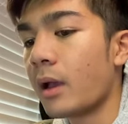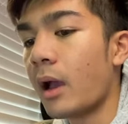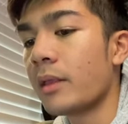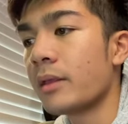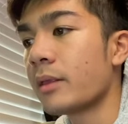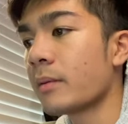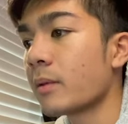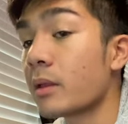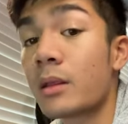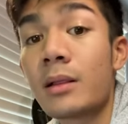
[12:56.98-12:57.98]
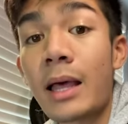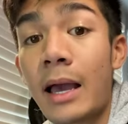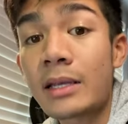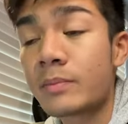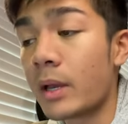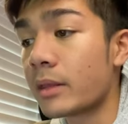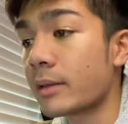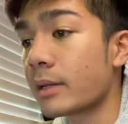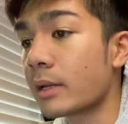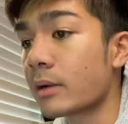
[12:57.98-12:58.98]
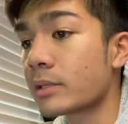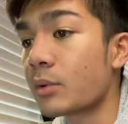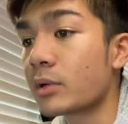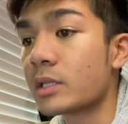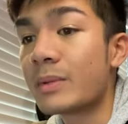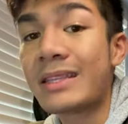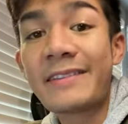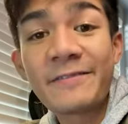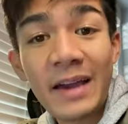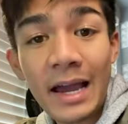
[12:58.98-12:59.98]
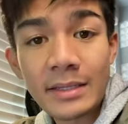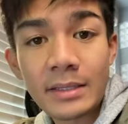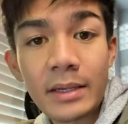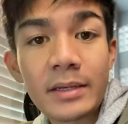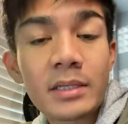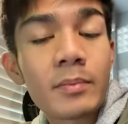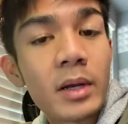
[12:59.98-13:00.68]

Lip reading: And then the last method here is going to be the fastest,